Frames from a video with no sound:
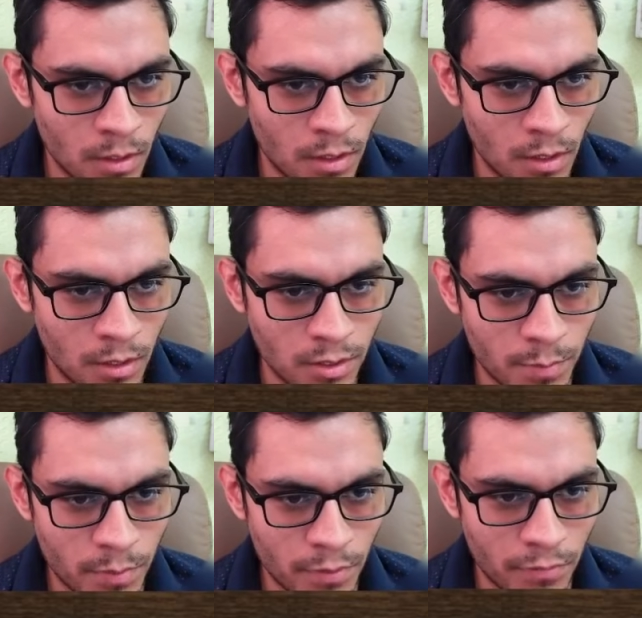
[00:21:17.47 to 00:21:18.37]

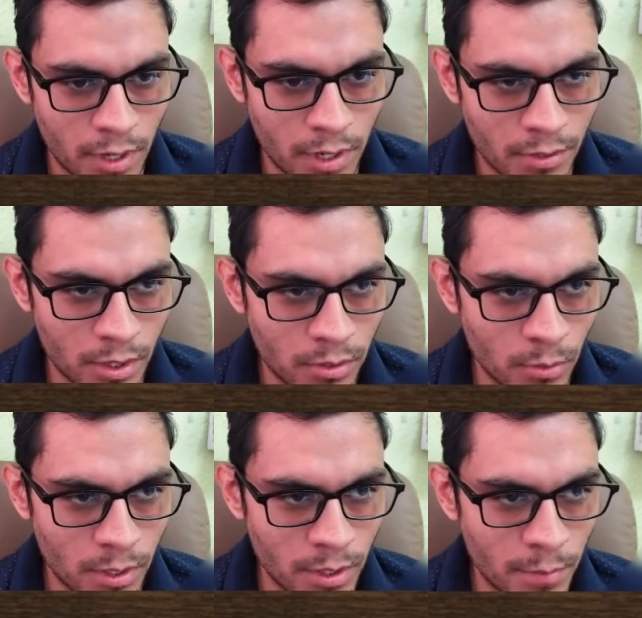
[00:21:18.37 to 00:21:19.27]
Simplify, trying to
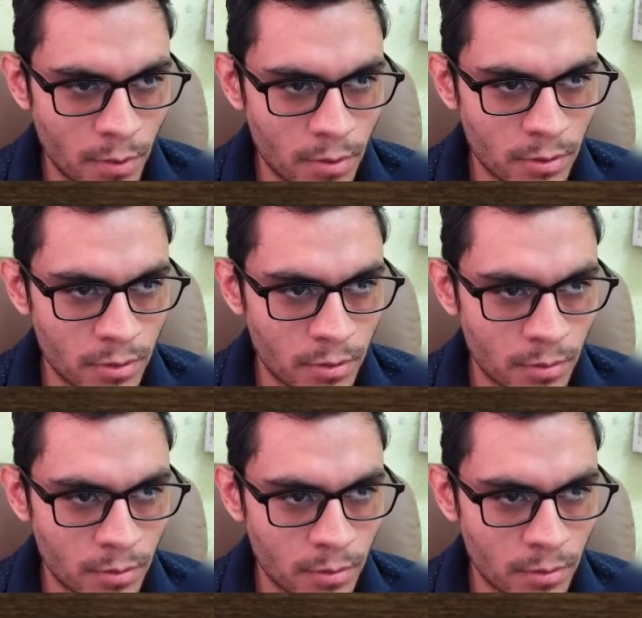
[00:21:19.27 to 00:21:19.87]
win the pawns.